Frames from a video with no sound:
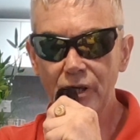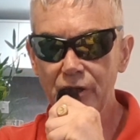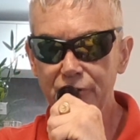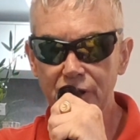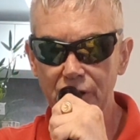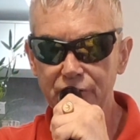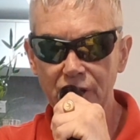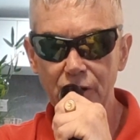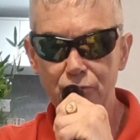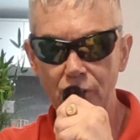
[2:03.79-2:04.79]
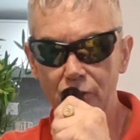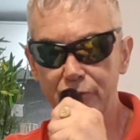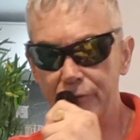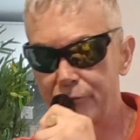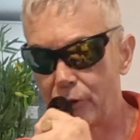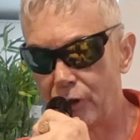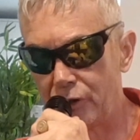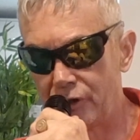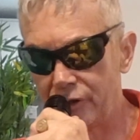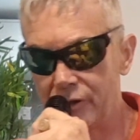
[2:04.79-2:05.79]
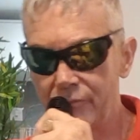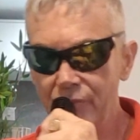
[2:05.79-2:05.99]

His kids get drugs for free.